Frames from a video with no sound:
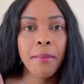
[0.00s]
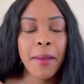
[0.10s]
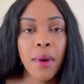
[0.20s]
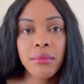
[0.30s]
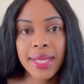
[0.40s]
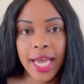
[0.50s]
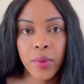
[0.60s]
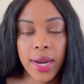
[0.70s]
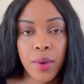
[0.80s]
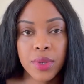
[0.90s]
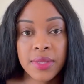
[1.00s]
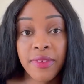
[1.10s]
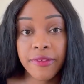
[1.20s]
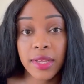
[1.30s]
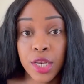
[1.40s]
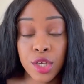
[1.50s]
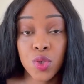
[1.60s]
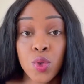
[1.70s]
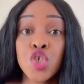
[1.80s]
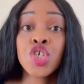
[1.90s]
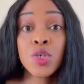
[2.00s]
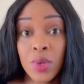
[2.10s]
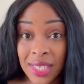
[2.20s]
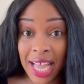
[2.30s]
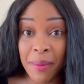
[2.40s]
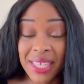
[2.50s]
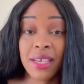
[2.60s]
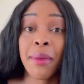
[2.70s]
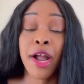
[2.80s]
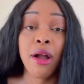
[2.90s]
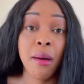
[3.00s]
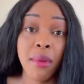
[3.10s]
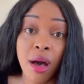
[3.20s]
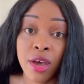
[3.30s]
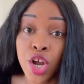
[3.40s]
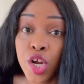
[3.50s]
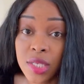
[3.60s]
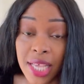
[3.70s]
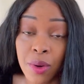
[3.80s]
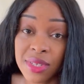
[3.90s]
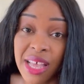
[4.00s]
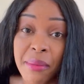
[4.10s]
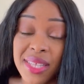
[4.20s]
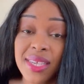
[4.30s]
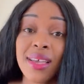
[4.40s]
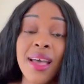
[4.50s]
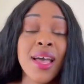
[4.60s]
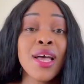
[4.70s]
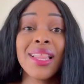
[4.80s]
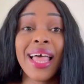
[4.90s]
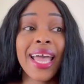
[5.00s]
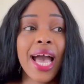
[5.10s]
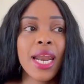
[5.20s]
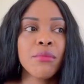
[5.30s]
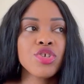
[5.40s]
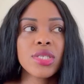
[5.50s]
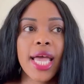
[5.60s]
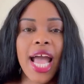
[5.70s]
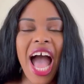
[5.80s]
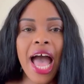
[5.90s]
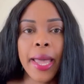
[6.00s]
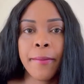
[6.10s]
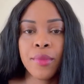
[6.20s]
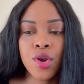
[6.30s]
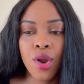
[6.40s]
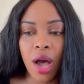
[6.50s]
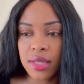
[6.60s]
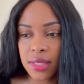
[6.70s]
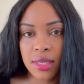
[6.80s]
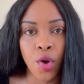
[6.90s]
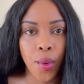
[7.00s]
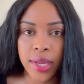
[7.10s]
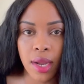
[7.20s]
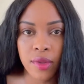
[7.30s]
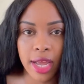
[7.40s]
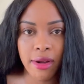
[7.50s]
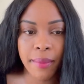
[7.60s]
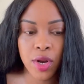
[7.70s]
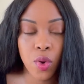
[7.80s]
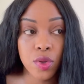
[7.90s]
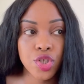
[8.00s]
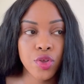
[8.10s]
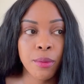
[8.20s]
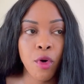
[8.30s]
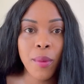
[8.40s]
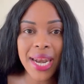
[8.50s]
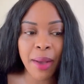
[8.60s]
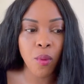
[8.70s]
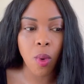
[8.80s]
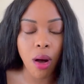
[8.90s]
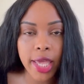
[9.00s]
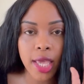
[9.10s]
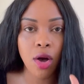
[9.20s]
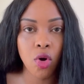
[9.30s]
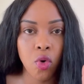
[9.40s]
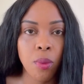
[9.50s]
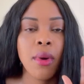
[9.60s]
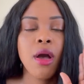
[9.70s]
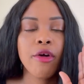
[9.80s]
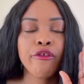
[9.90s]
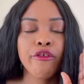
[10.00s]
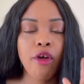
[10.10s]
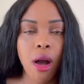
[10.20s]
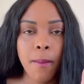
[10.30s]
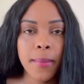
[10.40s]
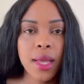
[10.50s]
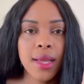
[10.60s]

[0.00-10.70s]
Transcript: my mom died when I was 15 years old. She was diabetic. My grandma on her side was diabetic. Like, and I'm just like, I am not going down that rabbit hole. So the moment I'm walking home from